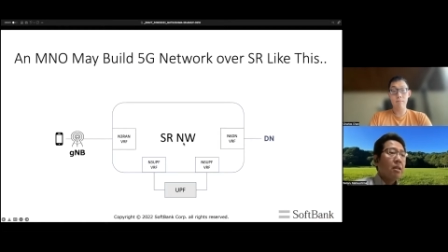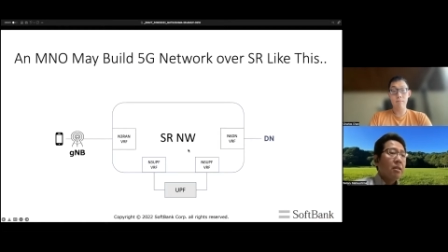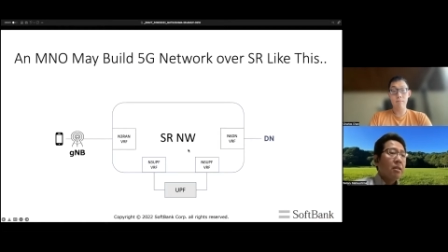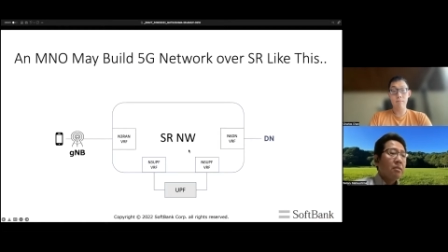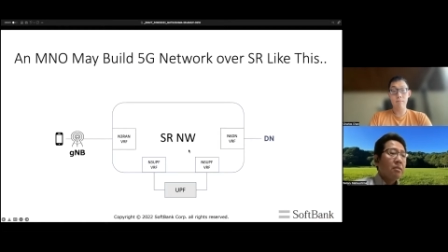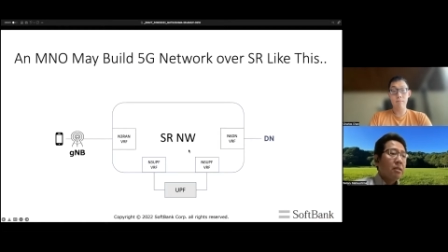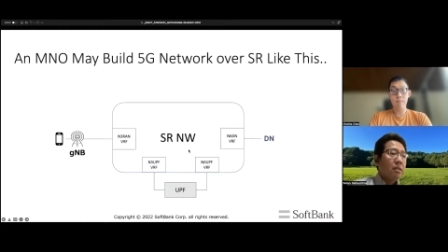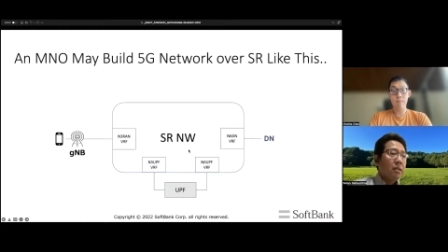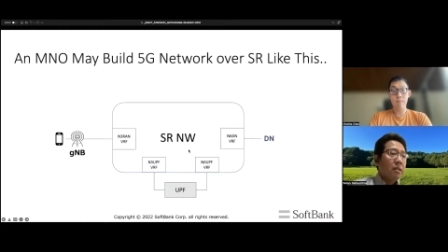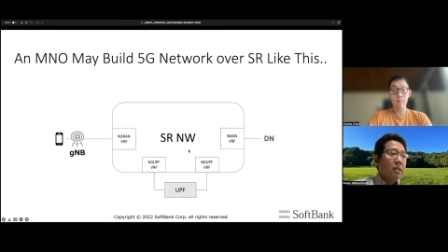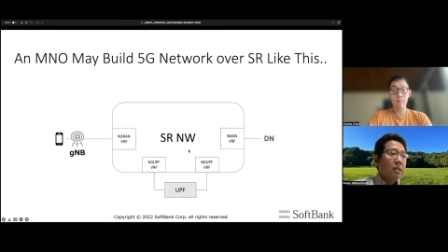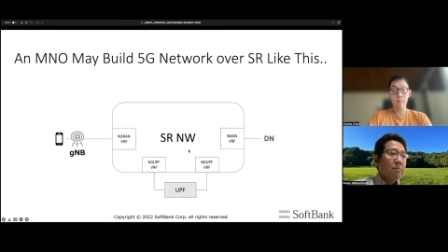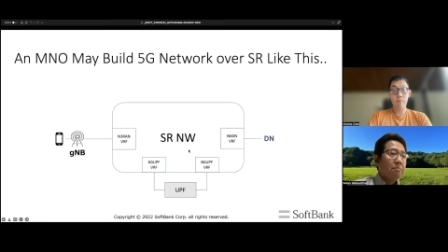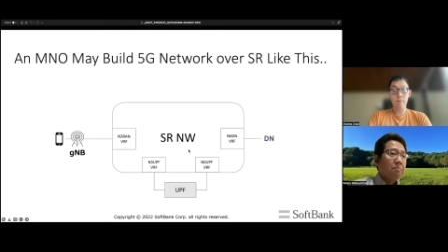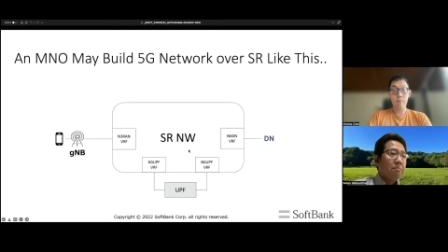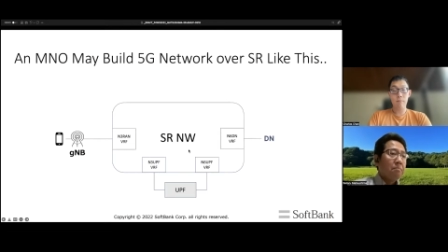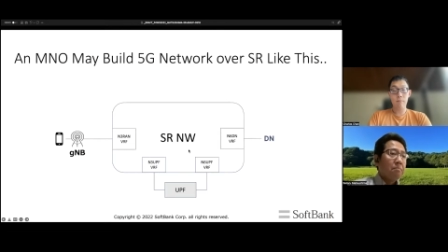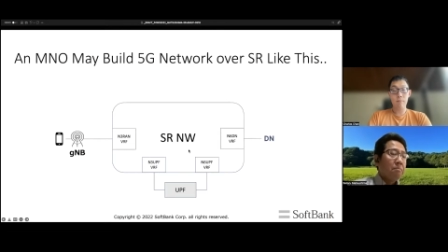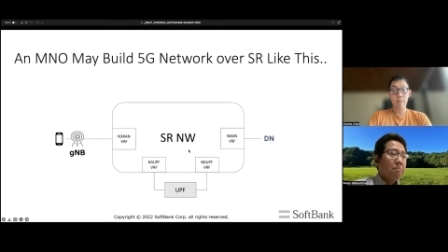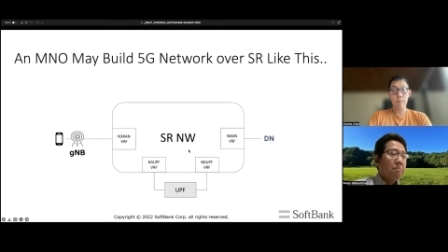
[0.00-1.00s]
the
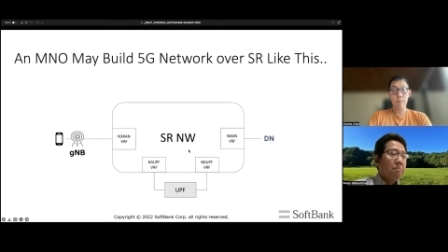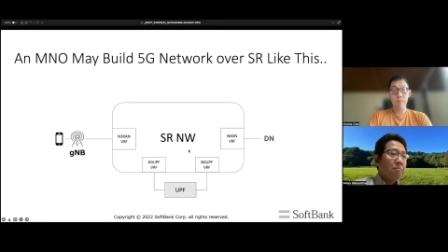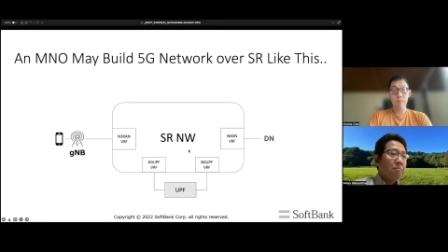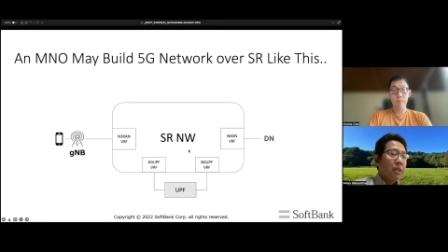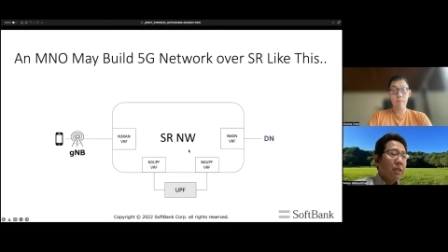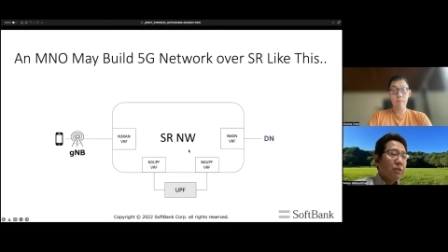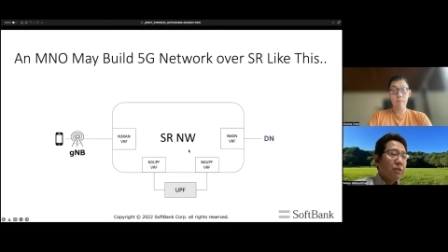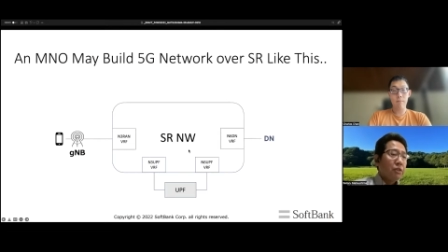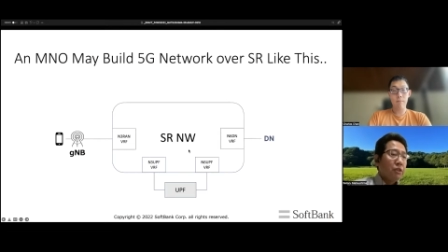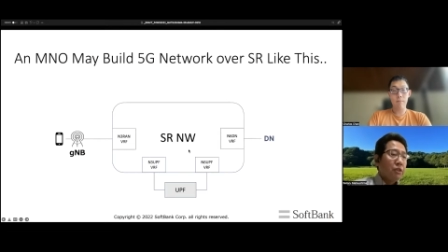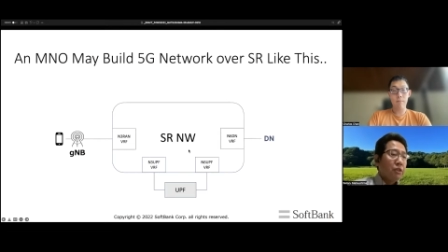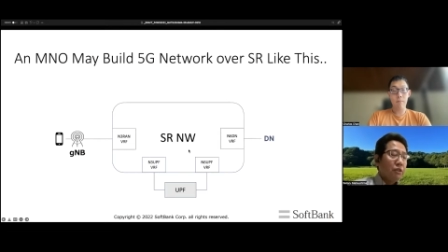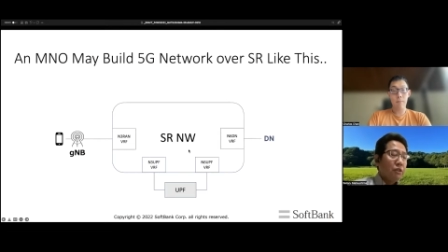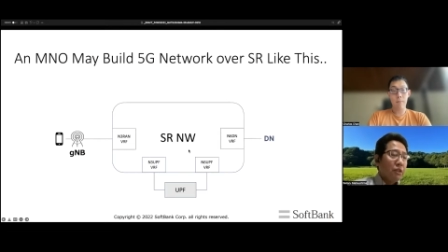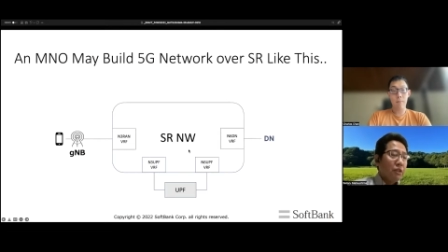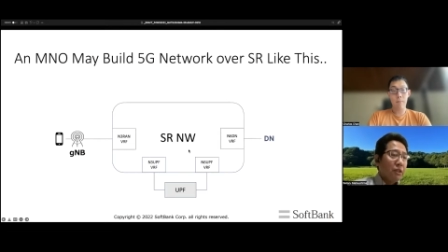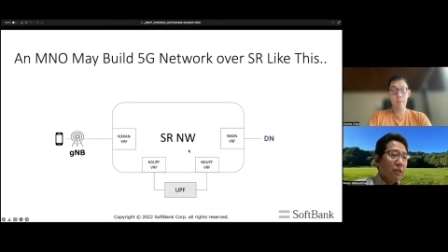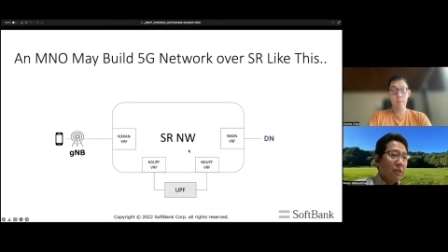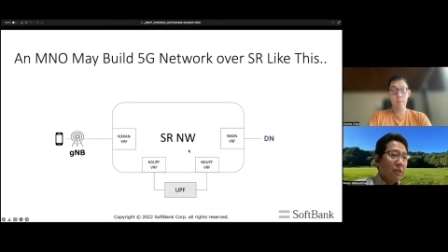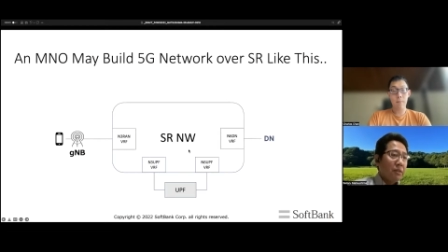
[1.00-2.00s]
much
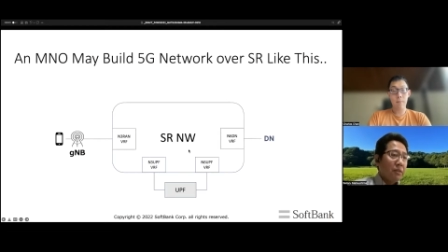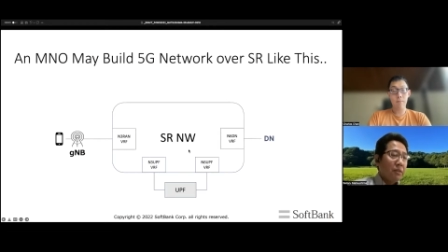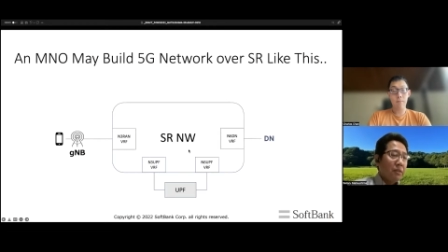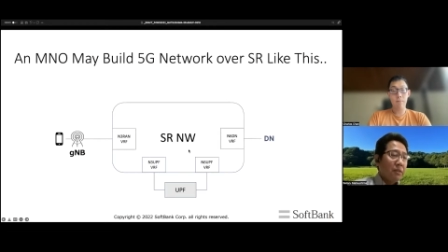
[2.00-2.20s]
easier